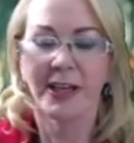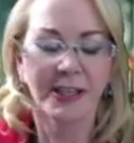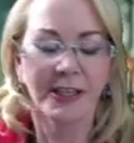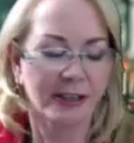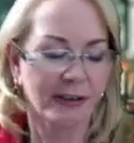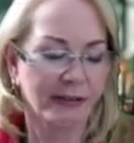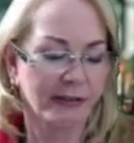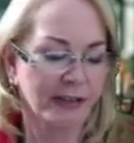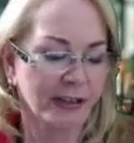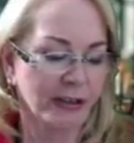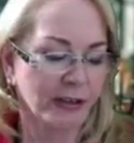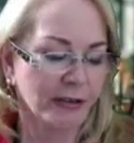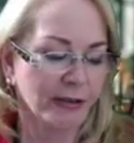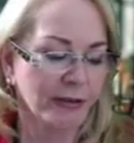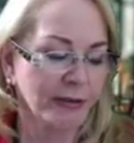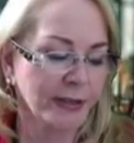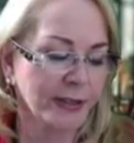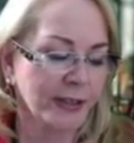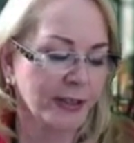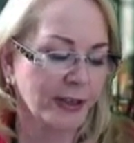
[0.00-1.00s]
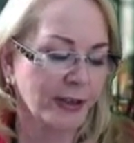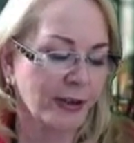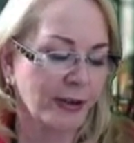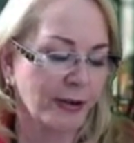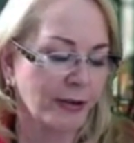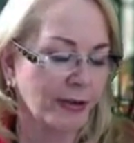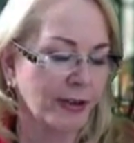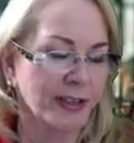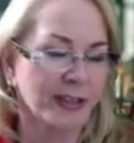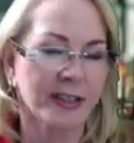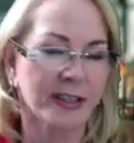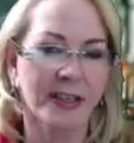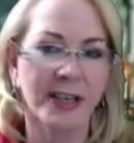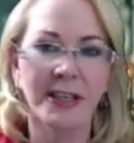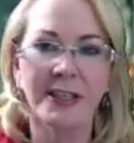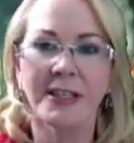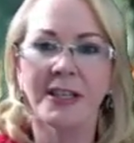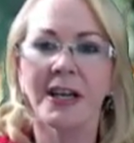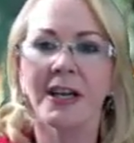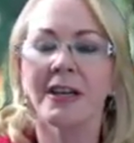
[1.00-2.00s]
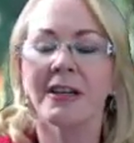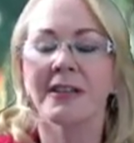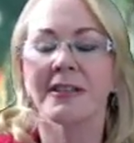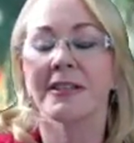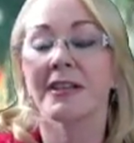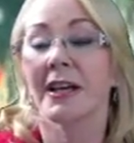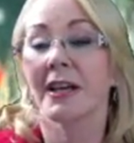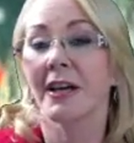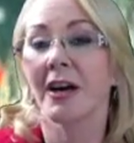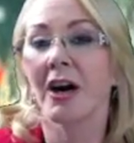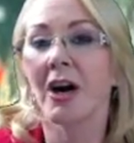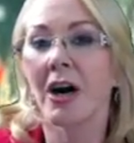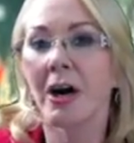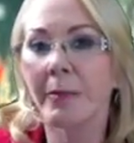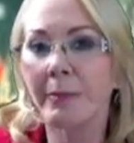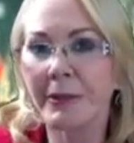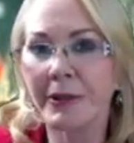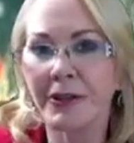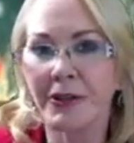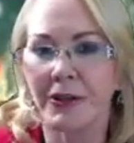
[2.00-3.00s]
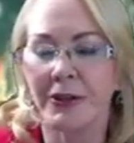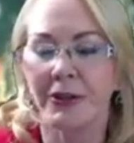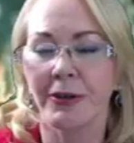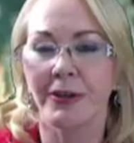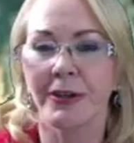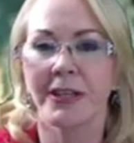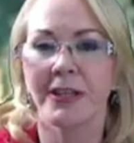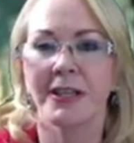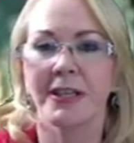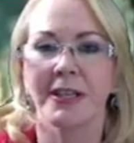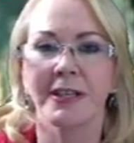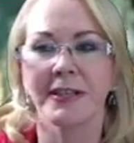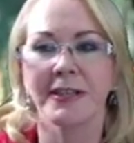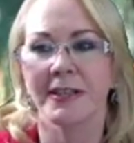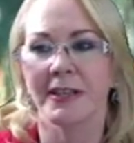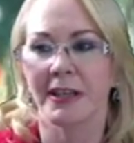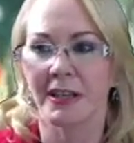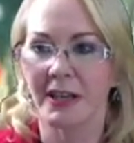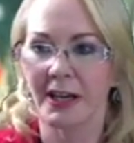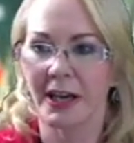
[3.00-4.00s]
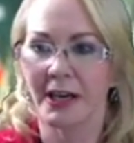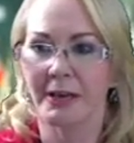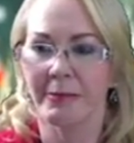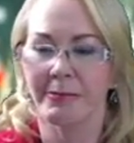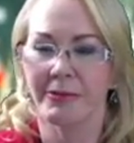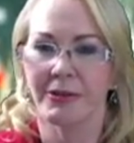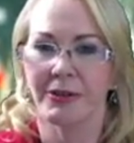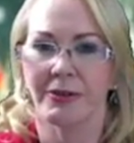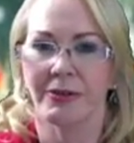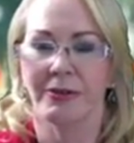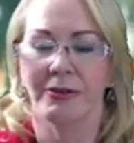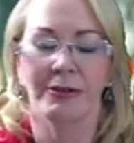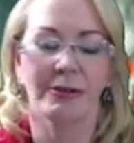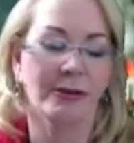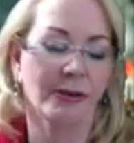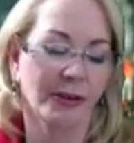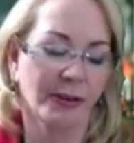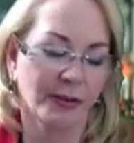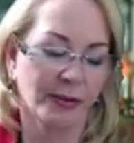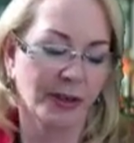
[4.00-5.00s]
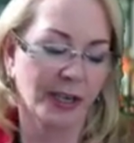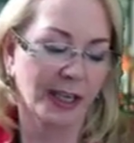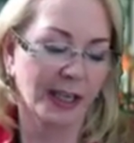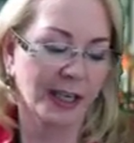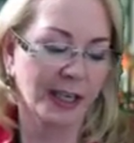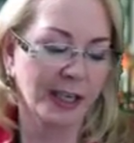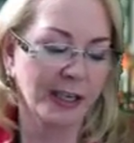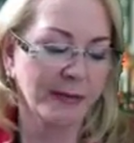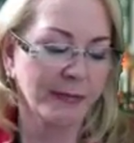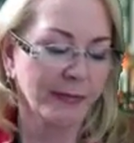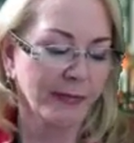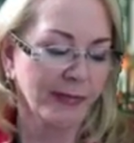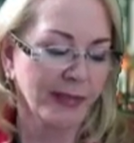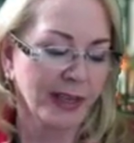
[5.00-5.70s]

so it's also a sextile, it's like opportunities can come through, okay?